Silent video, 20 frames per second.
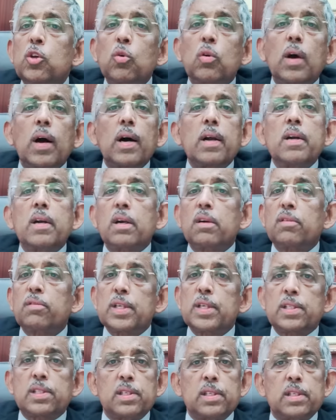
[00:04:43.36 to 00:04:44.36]
You can't
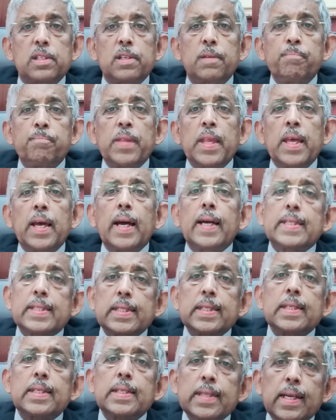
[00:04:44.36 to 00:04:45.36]
reverse it. And
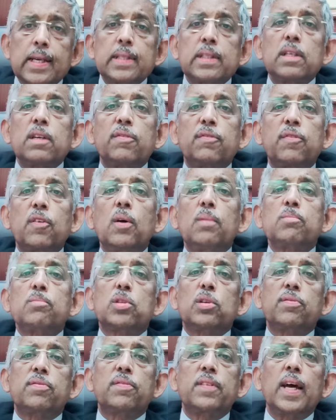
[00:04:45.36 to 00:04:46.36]
certain other forms
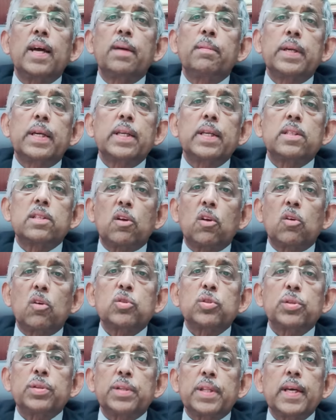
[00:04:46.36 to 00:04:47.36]
of diabetes are
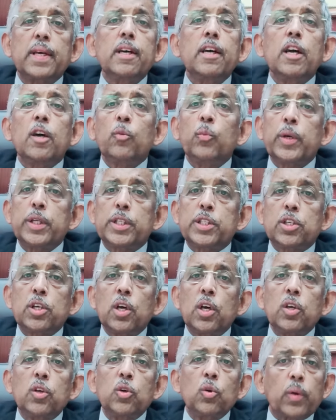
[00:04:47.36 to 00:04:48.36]
also there which
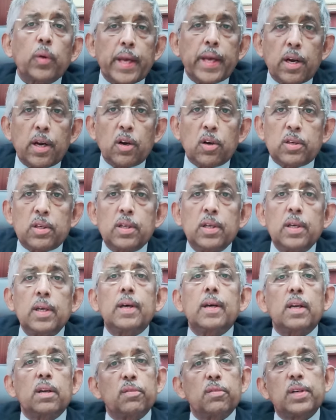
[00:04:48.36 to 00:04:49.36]
you cannot
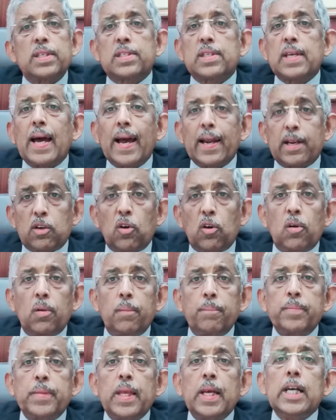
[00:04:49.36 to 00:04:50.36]
reverse at all.
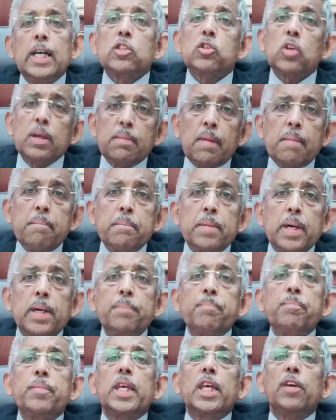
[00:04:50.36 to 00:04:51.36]
So
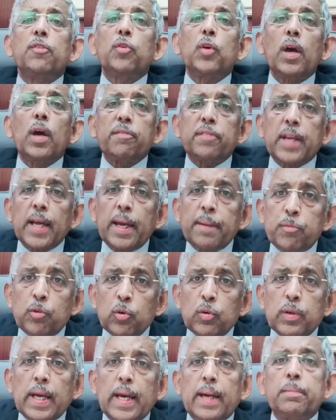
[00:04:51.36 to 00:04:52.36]
remember, if you have type
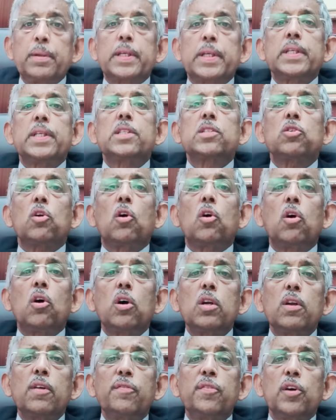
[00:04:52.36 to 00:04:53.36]
two diabetes
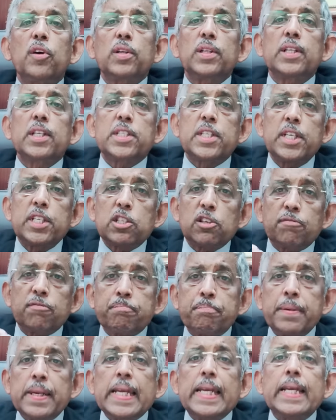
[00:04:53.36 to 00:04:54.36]
or if you are in the stage
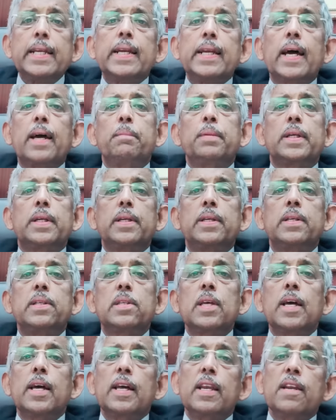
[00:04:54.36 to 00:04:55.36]
of
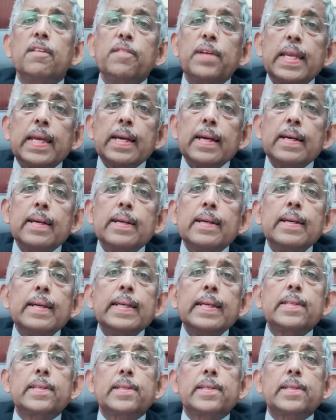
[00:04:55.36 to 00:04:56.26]
pre-diabetes, in a very early